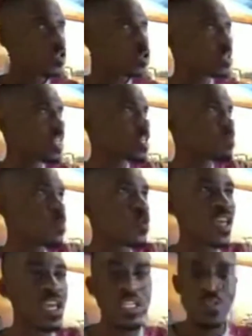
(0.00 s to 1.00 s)
You did
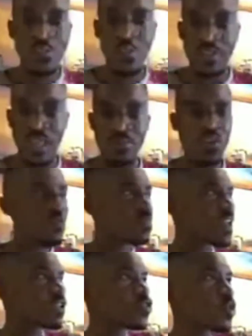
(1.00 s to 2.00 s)
bookings for them.
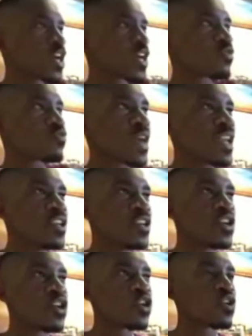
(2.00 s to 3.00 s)
You've been doing
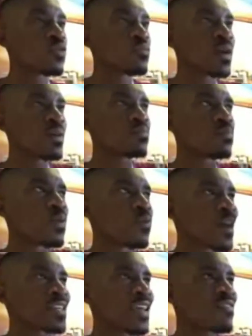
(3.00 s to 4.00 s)
radio,
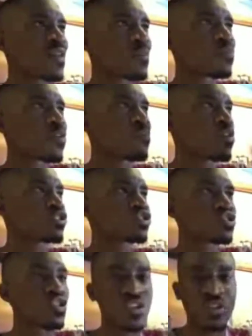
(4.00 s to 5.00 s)
whatever,
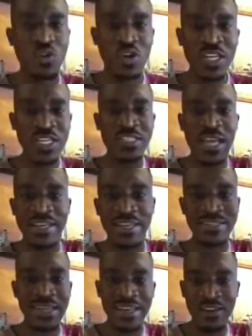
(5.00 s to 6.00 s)
promotion on
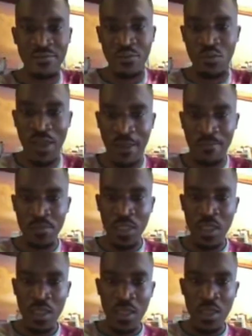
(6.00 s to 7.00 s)
internet and everywhere.
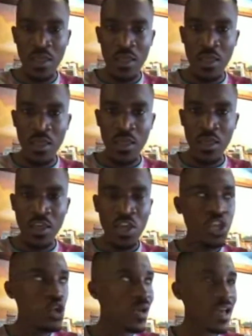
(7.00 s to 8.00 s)

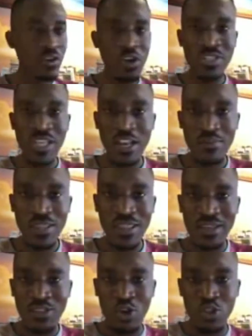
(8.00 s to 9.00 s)
You cannot tell
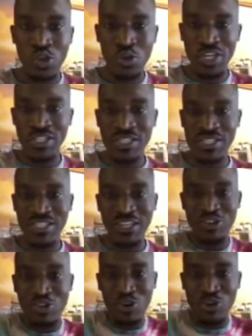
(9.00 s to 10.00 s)
me that the authorities
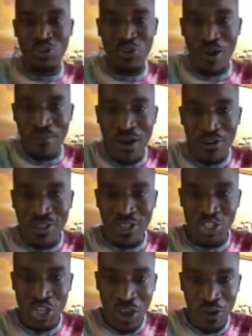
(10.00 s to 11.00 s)
did not know
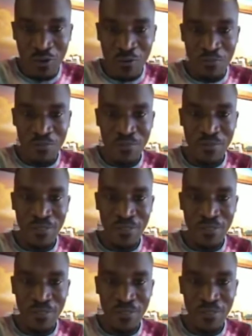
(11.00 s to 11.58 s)
about the show.